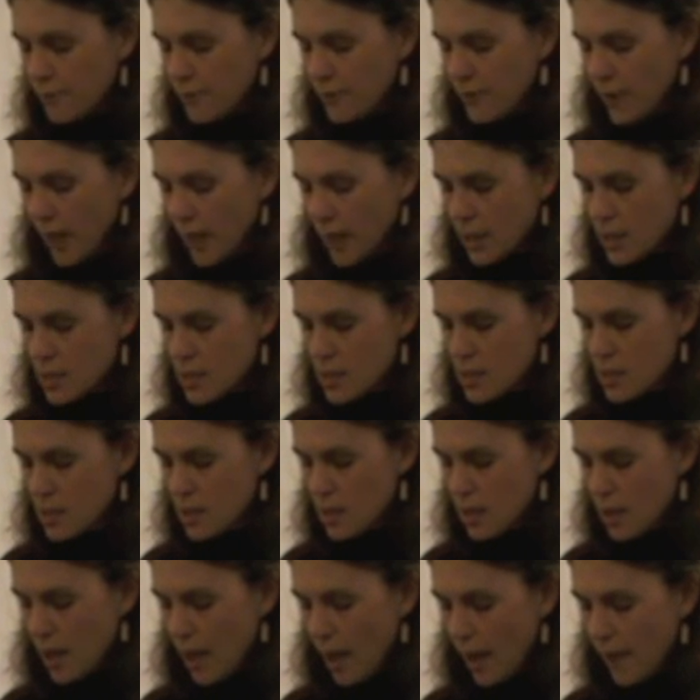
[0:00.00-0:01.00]
flex
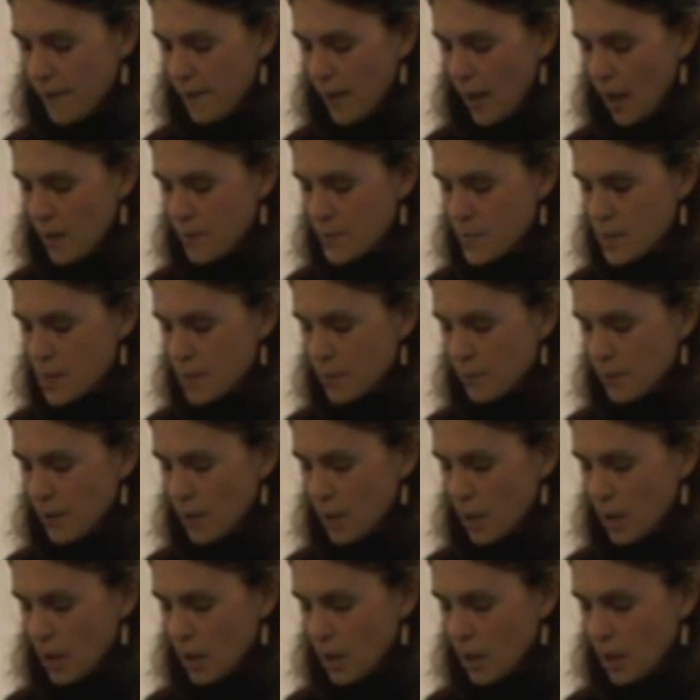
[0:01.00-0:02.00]
at the
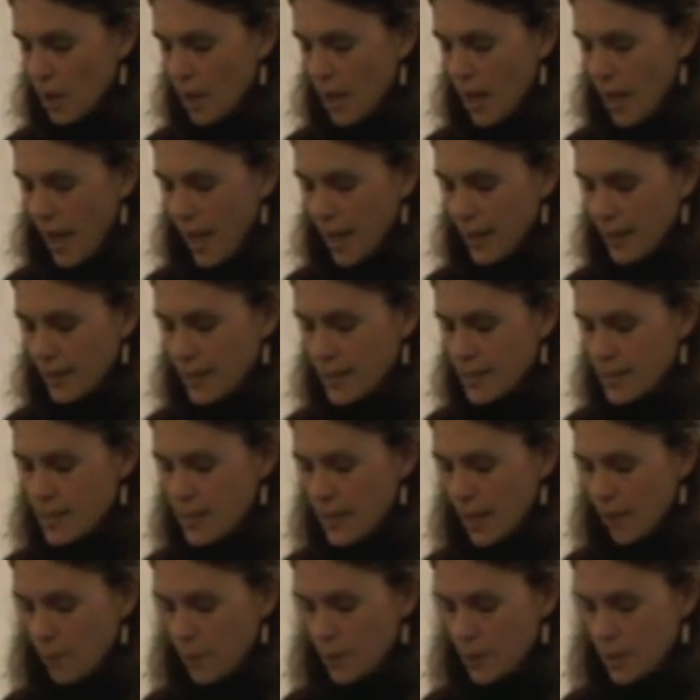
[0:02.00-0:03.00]
MCP and
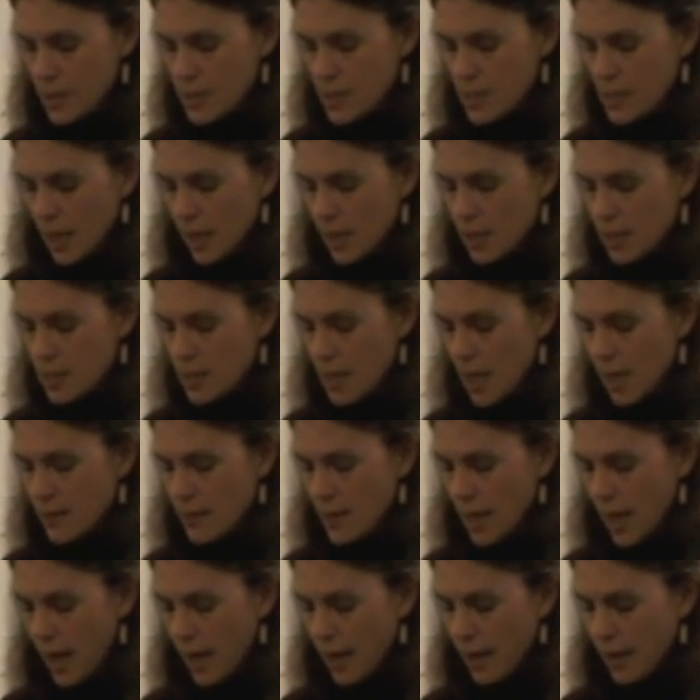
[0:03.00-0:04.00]
help extend at
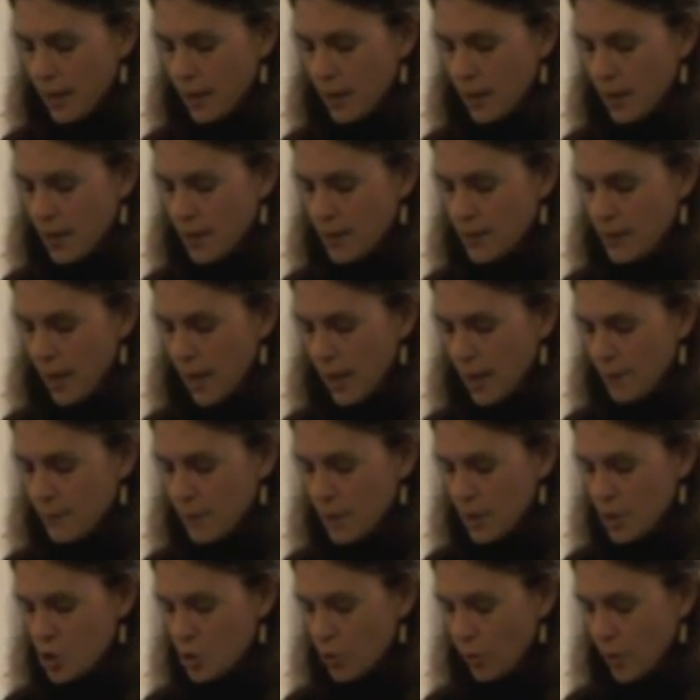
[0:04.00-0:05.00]
the
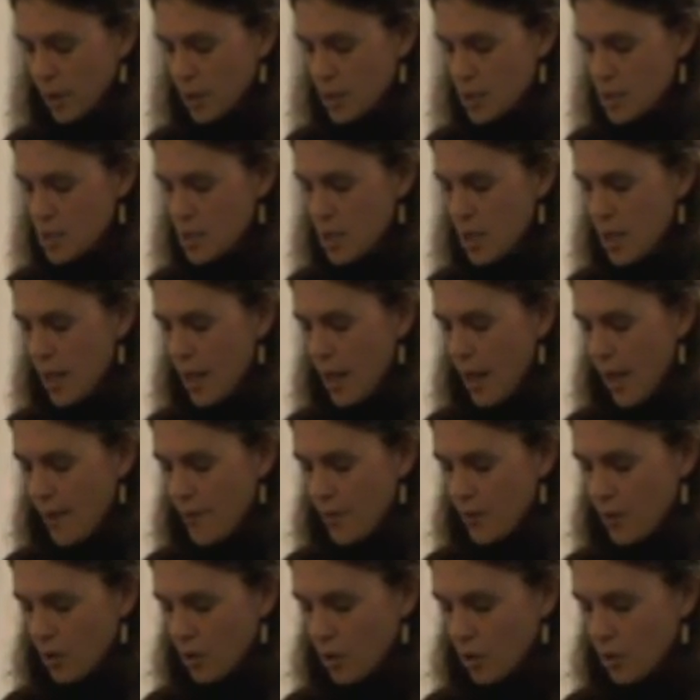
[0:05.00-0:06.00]
IP joints,
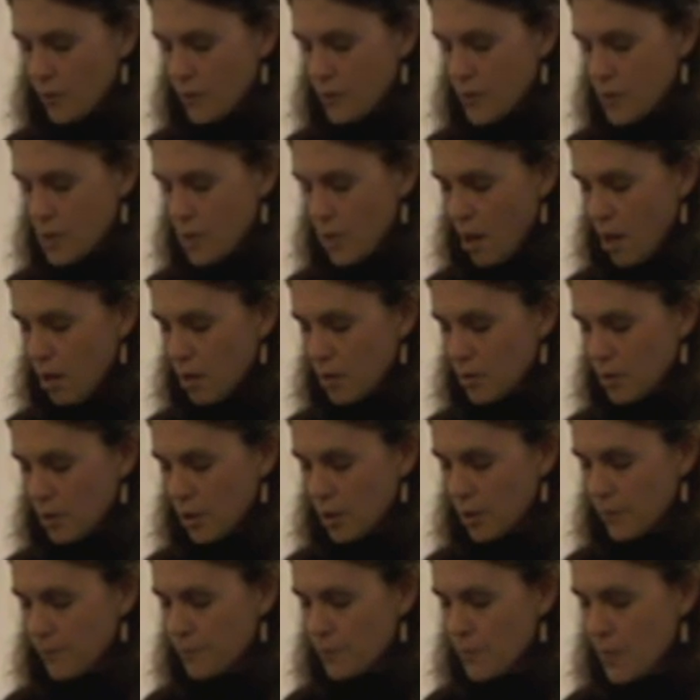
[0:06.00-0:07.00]
and the nerve is
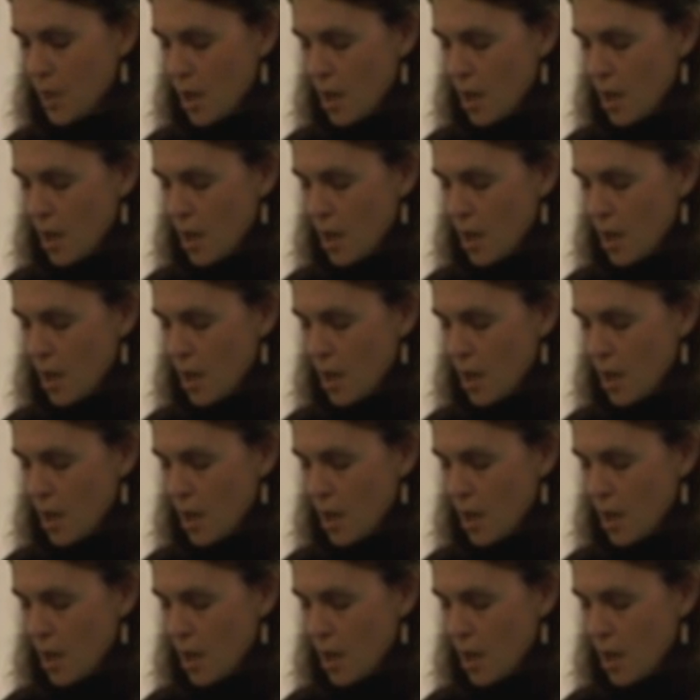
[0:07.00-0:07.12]
ulnar.